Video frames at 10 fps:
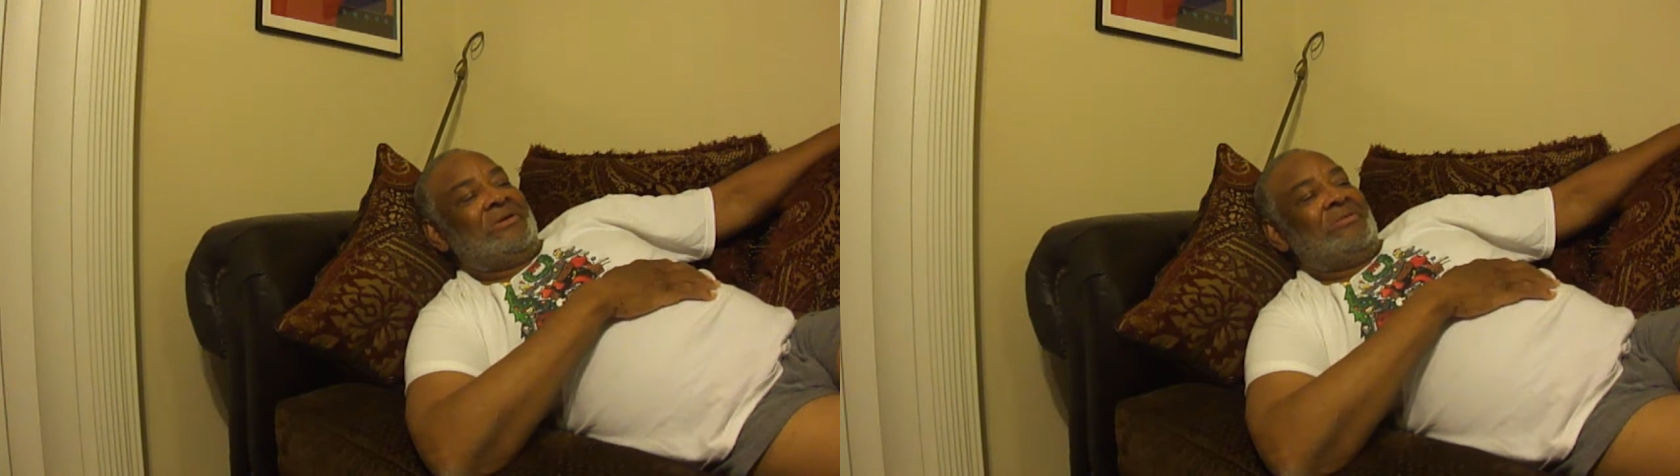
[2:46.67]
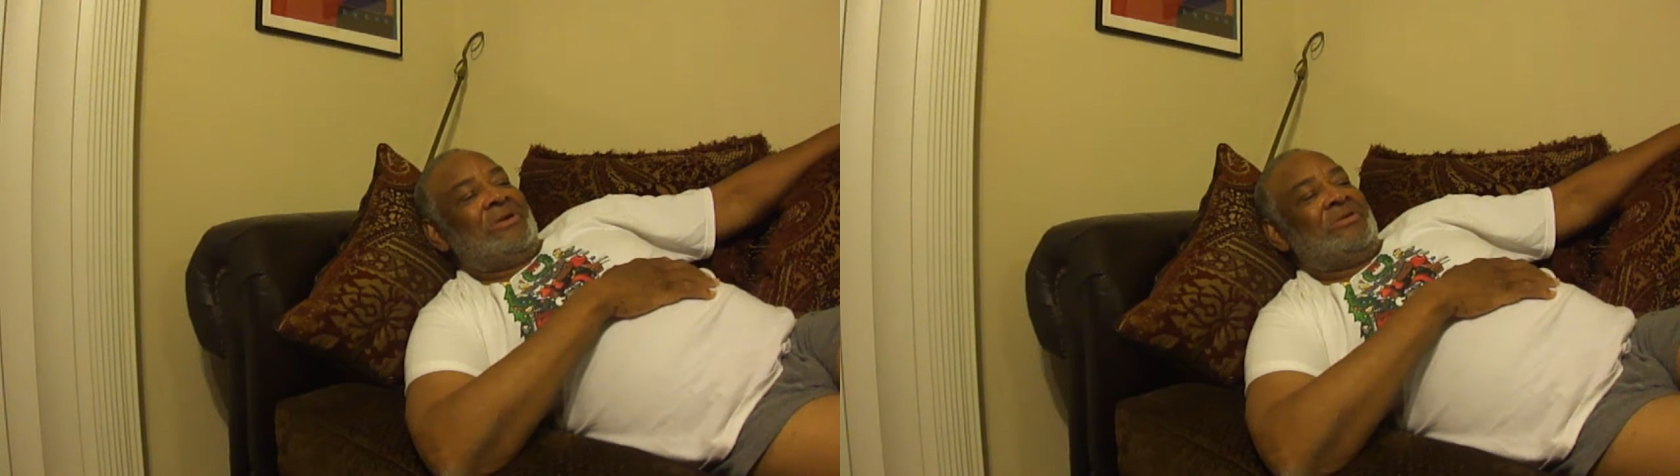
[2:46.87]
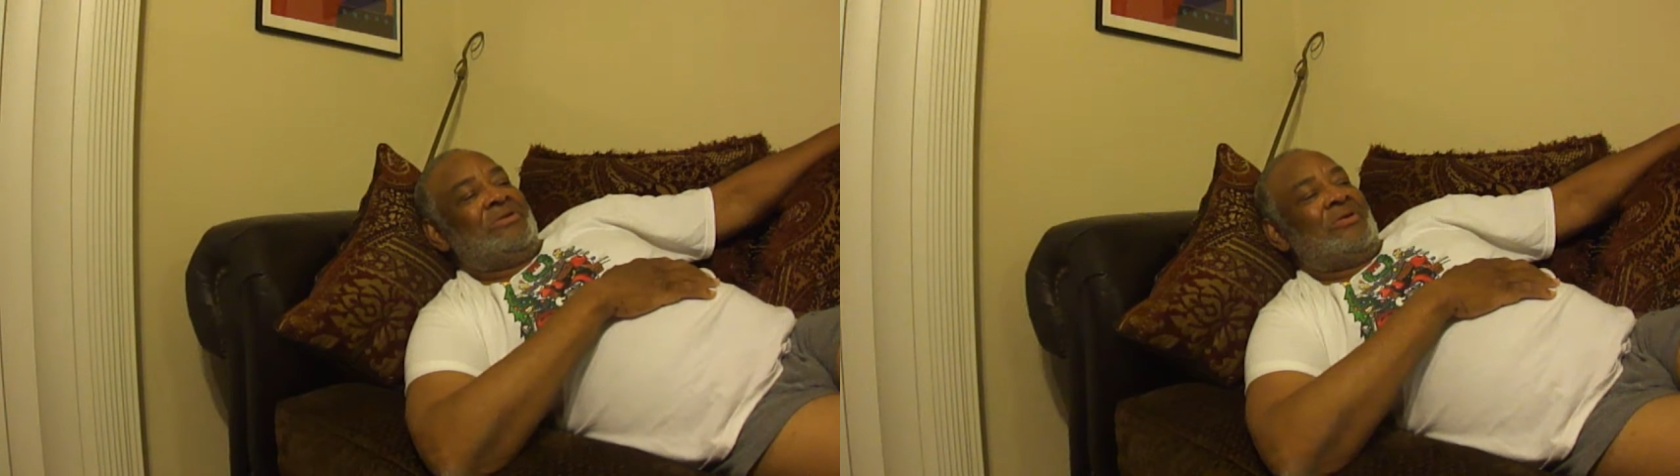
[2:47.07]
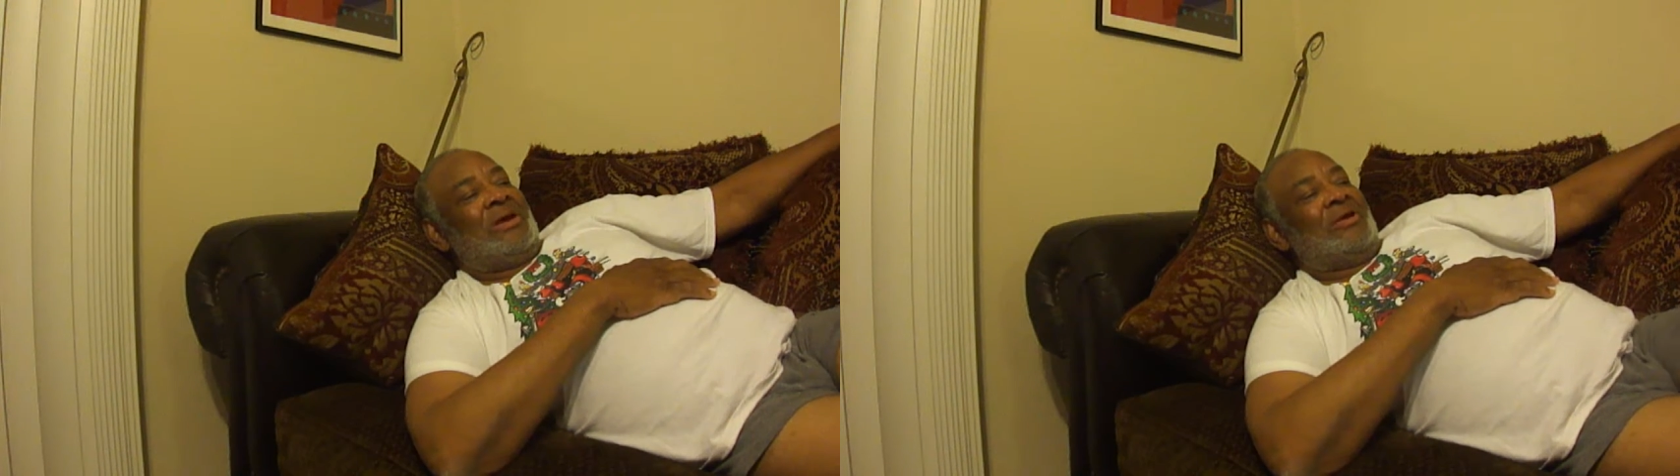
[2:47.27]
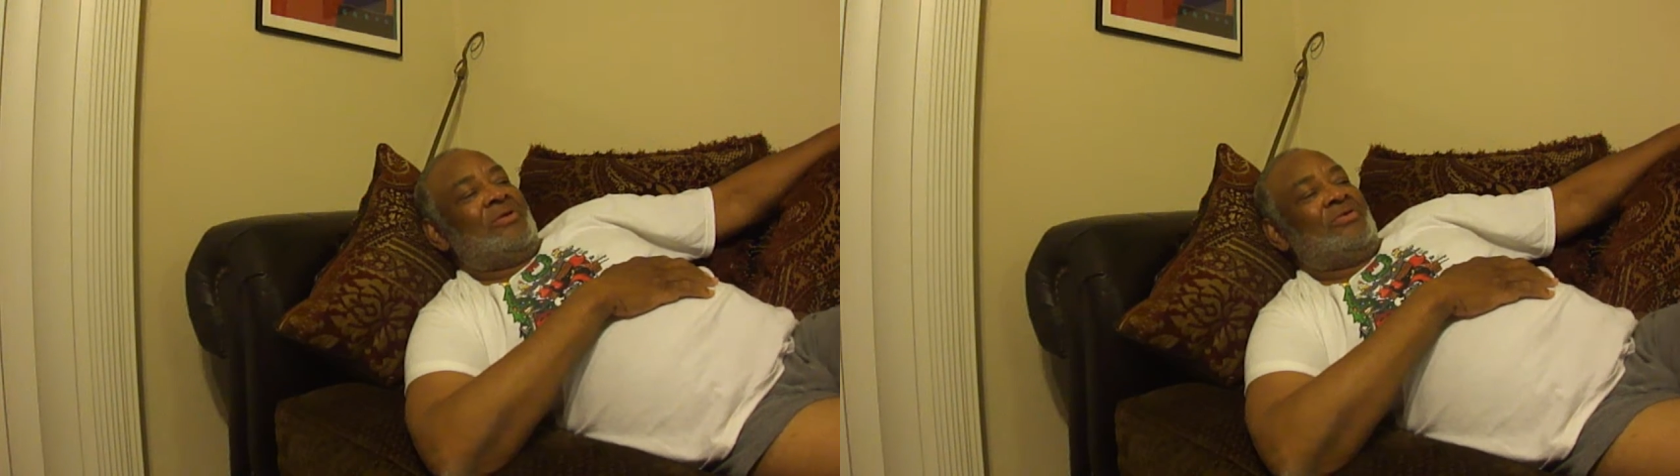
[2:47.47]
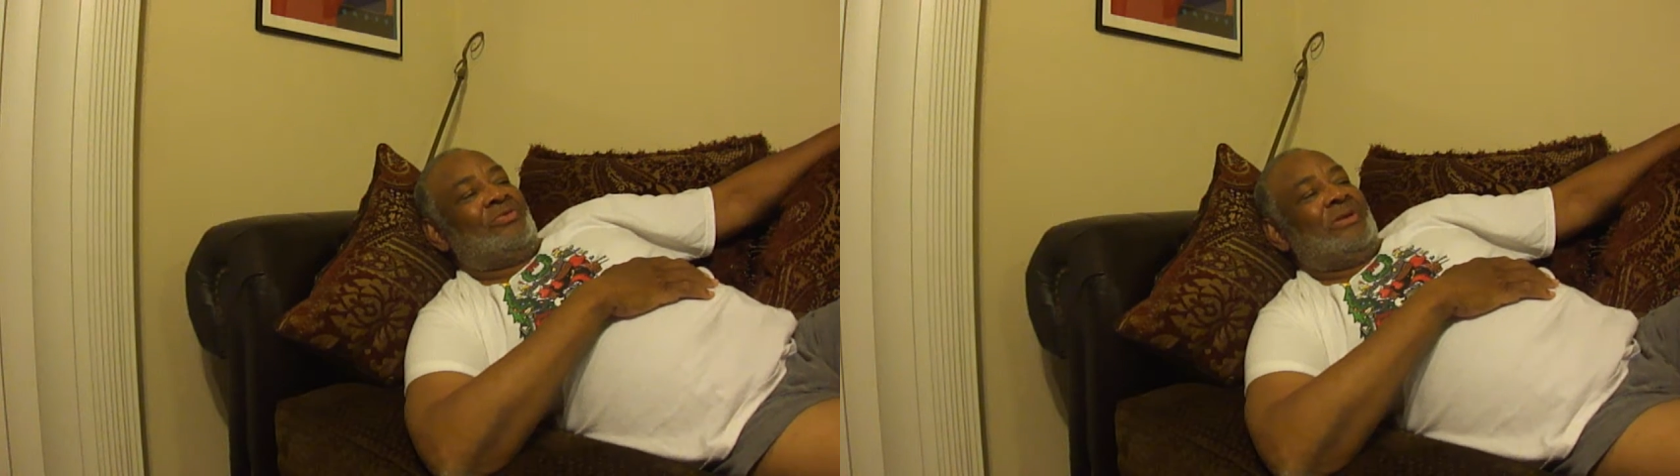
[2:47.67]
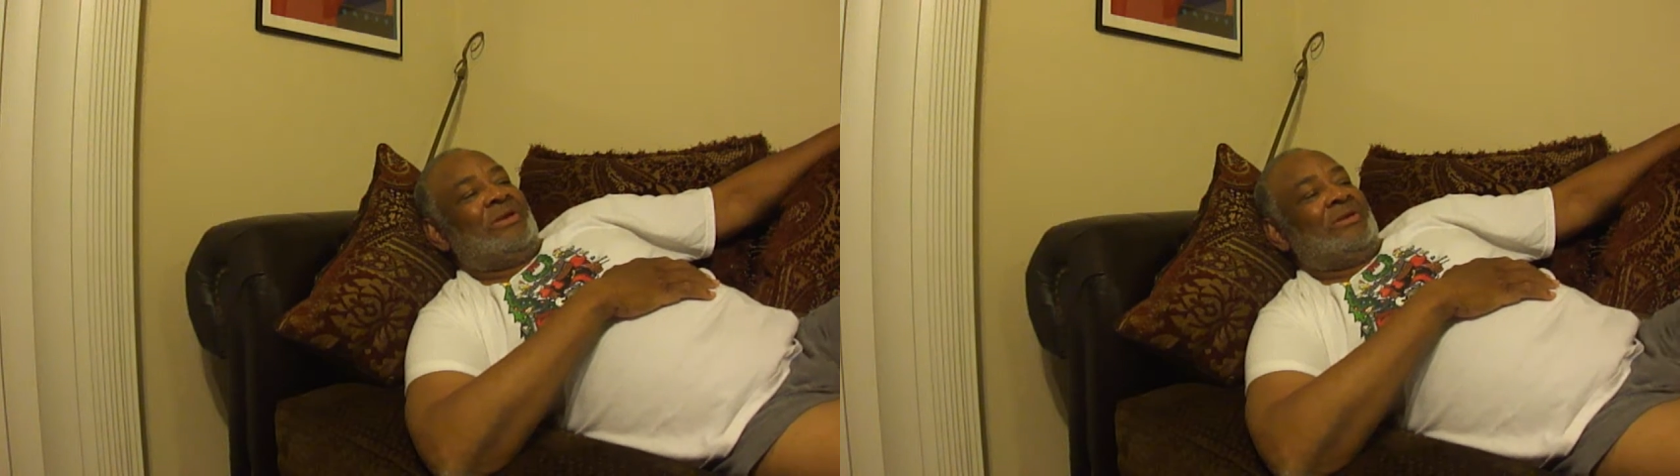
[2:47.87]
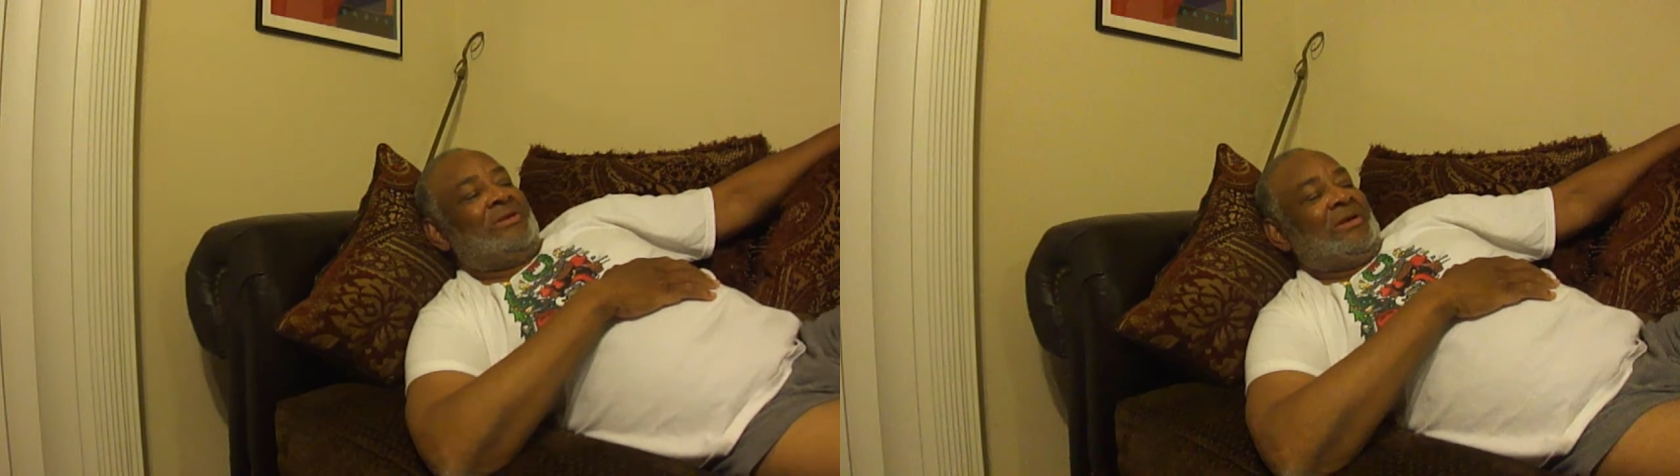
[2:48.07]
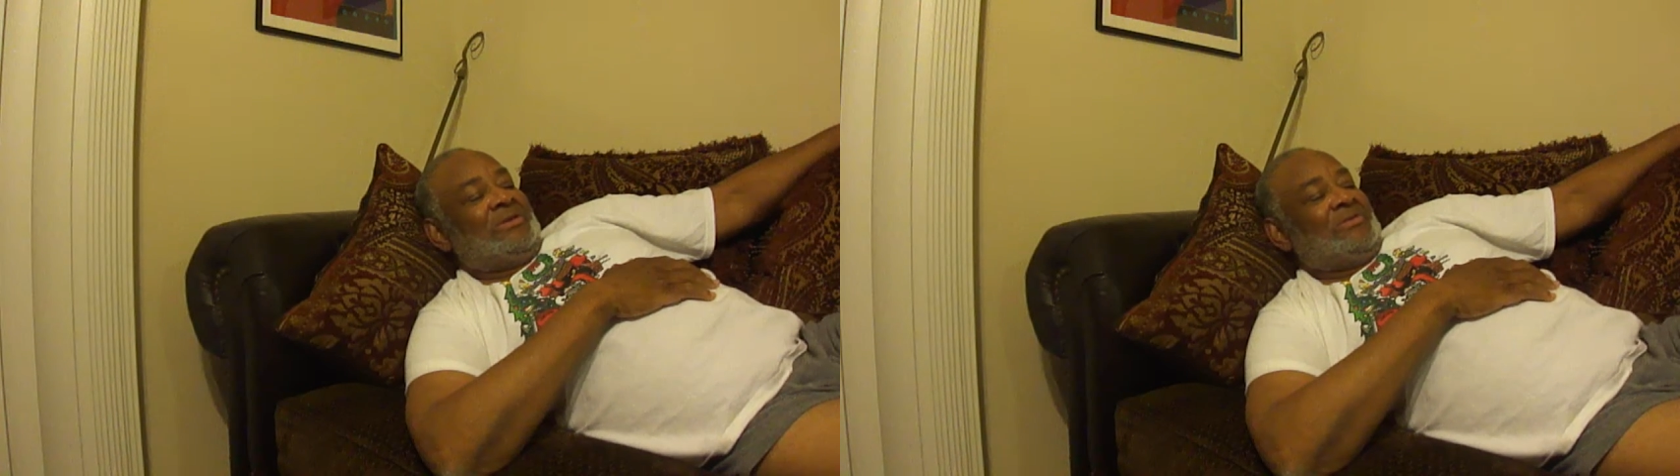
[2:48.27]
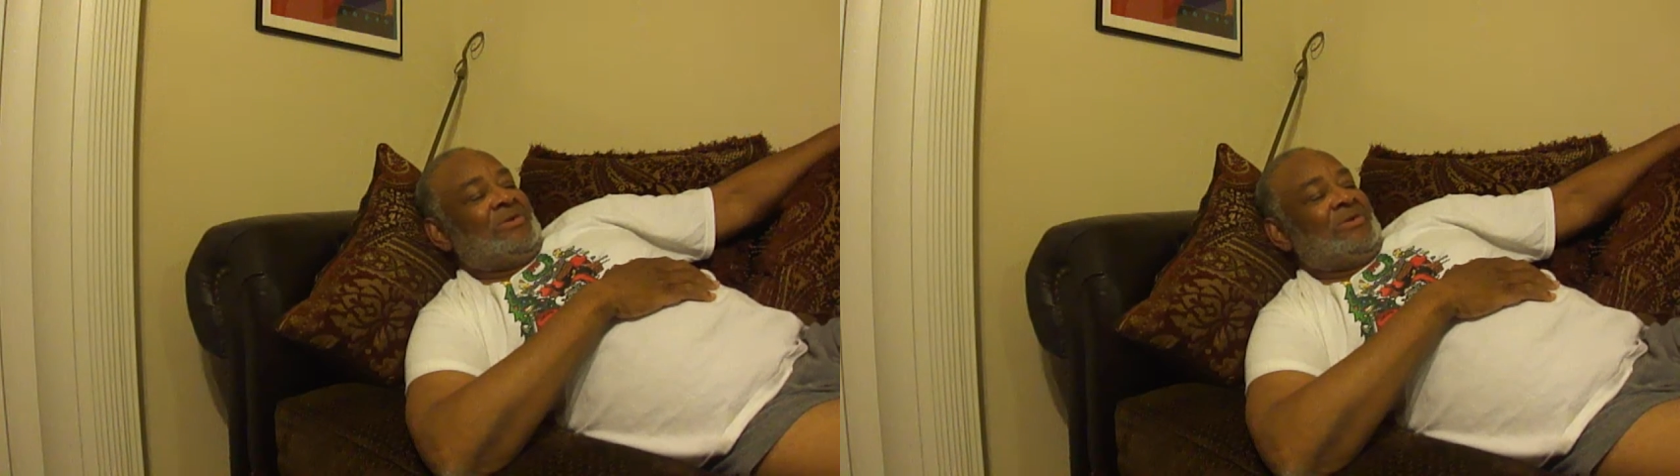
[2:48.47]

But you know, that goes with it adjusting